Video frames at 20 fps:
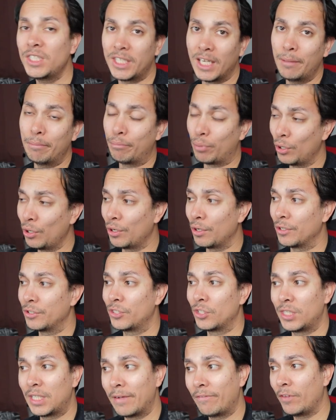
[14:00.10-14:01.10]
did pull.
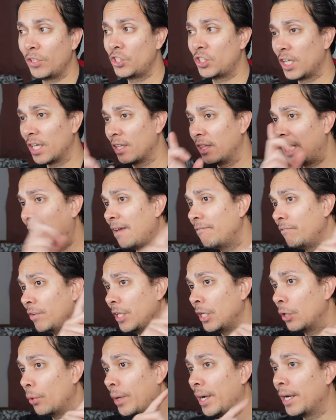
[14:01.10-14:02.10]
So definitely check that video